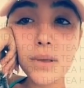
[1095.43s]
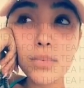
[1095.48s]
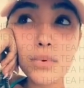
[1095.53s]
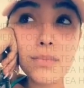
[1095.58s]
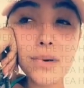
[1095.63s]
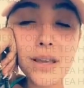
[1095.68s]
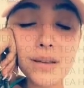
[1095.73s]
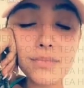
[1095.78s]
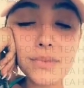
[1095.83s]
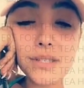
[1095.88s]

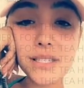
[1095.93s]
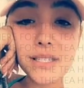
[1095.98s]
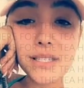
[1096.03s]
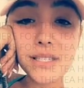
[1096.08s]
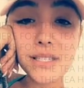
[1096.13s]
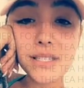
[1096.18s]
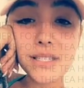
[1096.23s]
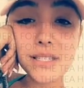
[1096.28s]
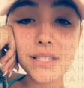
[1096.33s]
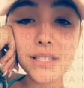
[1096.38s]
people make
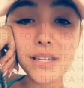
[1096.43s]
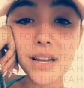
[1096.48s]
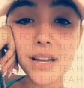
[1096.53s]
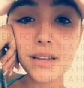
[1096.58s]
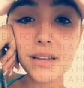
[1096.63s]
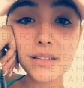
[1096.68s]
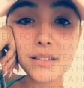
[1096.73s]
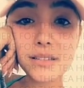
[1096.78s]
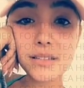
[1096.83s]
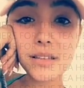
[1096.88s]

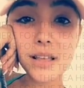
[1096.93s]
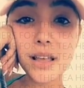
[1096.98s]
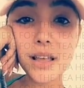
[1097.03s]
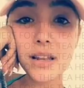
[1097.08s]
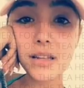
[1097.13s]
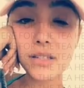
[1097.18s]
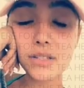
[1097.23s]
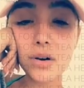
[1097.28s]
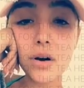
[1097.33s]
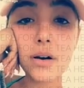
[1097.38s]
mistakes,
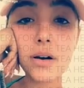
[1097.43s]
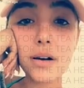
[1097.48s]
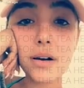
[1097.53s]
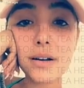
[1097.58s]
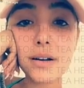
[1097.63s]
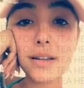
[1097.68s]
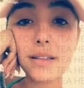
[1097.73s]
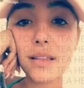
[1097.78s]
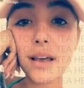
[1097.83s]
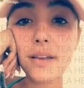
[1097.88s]
and it's
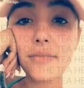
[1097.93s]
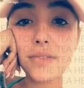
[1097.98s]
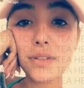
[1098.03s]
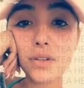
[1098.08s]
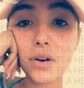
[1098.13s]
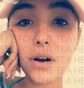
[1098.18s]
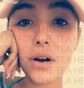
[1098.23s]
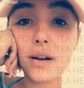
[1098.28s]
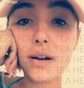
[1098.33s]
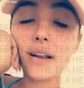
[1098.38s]
hard, and life
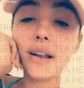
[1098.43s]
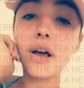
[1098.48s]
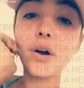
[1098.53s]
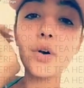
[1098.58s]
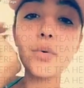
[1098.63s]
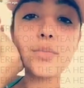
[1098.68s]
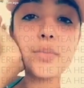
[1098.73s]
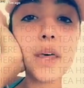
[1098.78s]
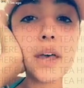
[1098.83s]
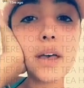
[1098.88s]
is hard, and I
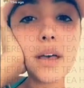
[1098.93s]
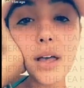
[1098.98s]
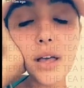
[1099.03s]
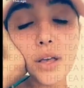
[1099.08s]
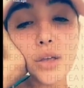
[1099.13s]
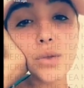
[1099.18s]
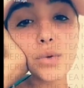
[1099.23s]
hope that